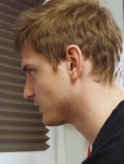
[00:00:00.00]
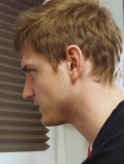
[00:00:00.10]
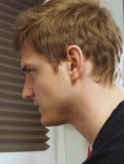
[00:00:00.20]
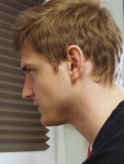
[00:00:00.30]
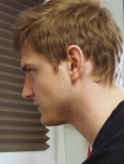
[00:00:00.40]

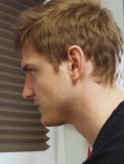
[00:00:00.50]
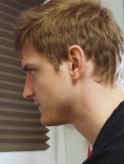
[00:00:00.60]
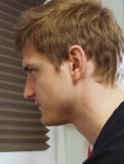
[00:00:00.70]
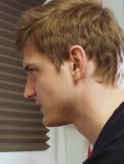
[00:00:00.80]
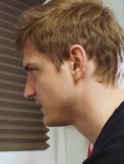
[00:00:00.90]
which is,
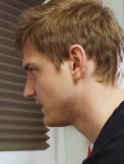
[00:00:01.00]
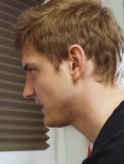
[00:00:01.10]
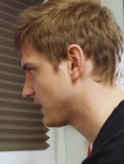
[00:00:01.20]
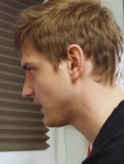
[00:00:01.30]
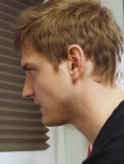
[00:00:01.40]

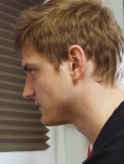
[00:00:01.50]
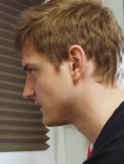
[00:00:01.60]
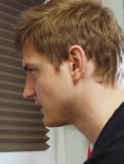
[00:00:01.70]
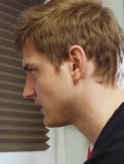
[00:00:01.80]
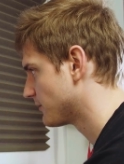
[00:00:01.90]
again,
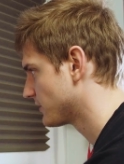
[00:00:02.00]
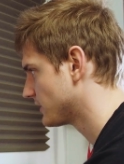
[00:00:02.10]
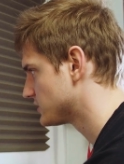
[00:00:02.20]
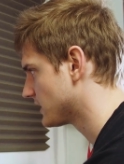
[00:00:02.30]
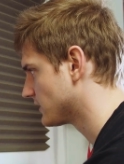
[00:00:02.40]
a
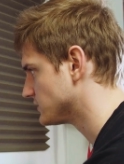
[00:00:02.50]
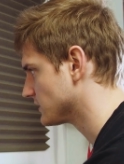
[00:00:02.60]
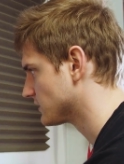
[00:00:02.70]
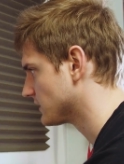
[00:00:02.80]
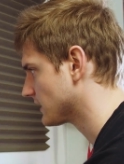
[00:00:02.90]
pretty
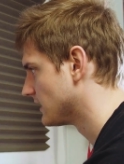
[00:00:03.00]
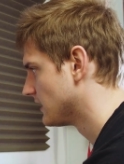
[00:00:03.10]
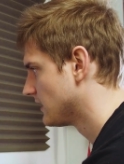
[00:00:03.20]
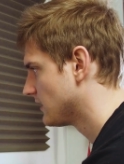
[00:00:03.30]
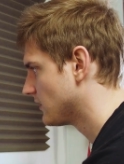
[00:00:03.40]
challenging thing.
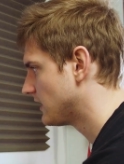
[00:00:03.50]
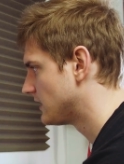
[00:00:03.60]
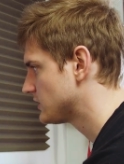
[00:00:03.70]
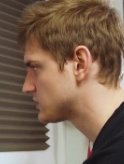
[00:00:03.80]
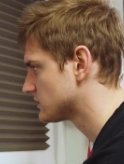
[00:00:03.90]

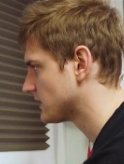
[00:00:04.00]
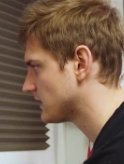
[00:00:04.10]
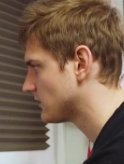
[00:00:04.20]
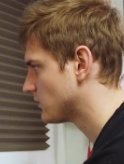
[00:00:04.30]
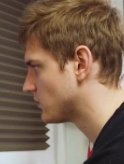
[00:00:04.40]

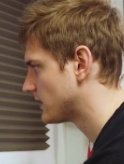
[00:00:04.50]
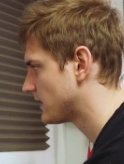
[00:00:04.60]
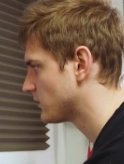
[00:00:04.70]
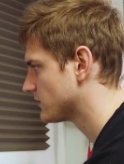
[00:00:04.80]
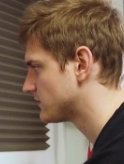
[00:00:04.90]
Initially, when
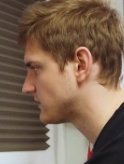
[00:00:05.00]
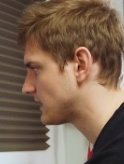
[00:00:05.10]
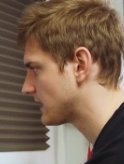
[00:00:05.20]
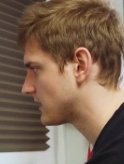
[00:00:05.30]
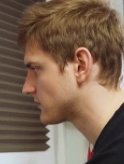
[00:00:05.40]
I was
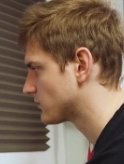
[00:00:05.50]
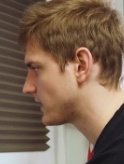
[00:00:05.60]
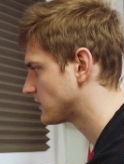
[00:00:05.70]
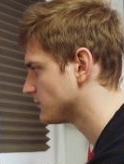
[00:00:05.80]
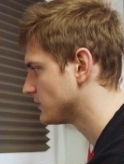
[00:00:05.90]
setting out to
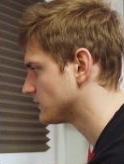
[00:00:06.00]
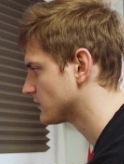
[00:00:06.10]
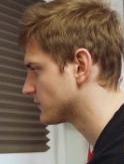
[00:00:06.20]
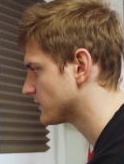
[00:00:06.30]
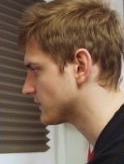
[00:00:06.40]
write the
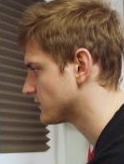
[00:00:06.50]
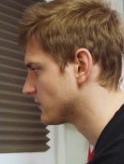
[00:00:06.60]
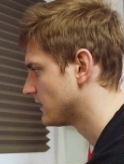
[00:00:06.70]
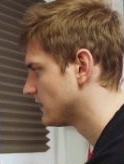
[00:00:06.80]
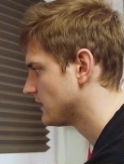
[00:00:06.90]
music for this,
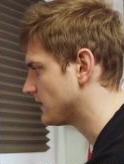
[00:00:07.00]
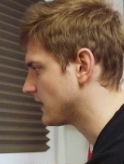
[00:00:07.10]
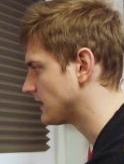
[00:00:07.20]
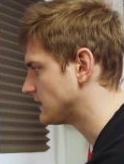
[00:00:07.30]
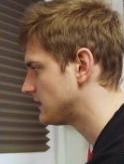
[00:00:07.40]
the
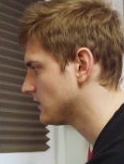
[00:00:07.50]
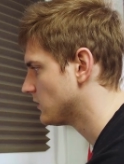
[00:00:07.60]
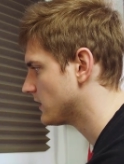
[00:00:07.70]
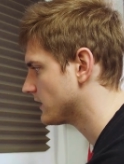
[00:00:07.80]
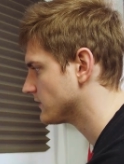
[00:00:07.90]
idea
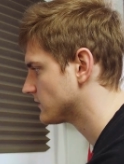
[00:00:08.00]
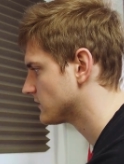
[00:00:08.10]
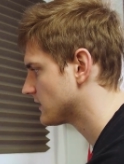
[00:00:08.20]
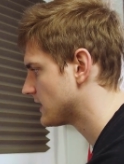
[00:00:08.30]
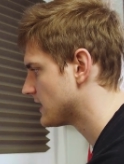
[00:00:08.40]

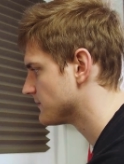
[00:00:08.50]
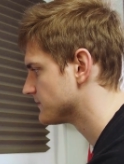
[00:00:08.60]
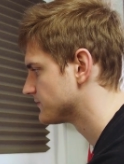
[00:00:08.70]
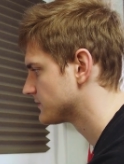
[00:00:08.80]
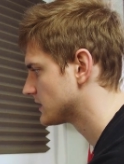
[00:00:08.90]
was,
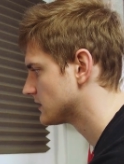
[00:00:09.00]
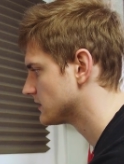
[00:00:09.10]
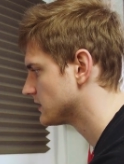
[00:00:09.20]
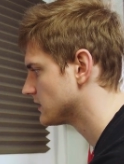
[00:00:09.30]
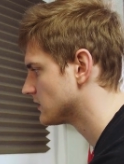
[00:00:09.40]

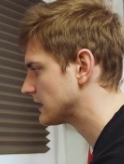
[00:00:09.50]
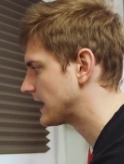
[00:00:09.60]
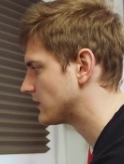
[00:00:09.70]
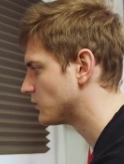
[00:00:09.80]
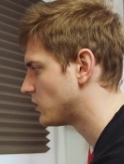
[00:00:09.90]

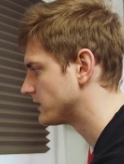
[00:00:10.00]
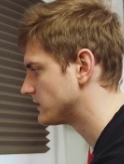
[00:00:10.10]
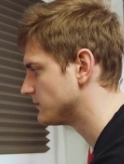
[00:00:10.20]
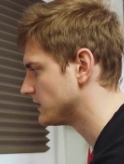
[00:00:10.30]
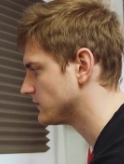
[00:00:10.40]
Landon
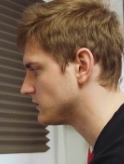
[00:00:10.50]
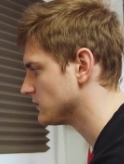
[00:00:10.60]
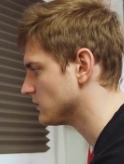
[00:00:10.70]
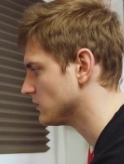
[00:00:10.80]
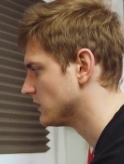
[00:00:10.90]
wanted me
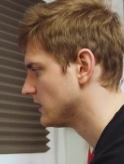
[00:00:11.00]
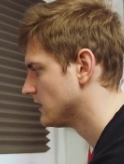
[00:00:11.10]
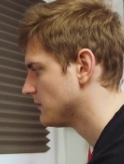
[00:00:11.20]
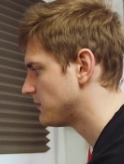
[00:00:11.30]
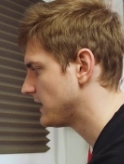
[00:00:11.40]
to
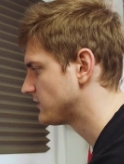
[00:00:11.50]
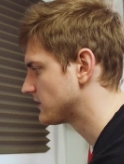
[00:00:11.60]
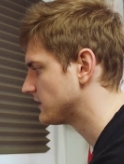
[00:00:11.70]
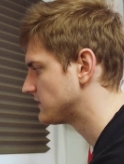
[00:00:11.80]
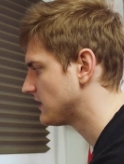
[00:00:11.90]

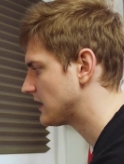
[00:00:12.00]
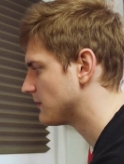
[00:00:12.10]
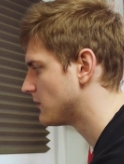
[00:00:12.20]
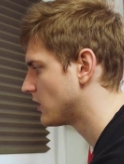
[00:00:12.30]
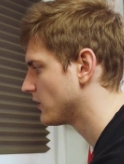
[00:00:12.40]
basically take a
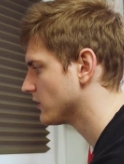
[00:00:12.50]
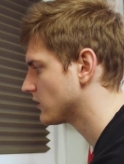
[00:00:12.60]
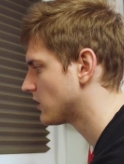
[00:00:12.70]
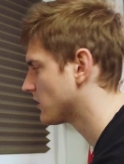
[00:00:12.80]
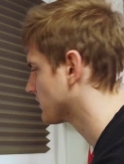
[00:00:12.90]
Mario
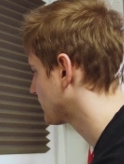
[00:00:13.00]
Kart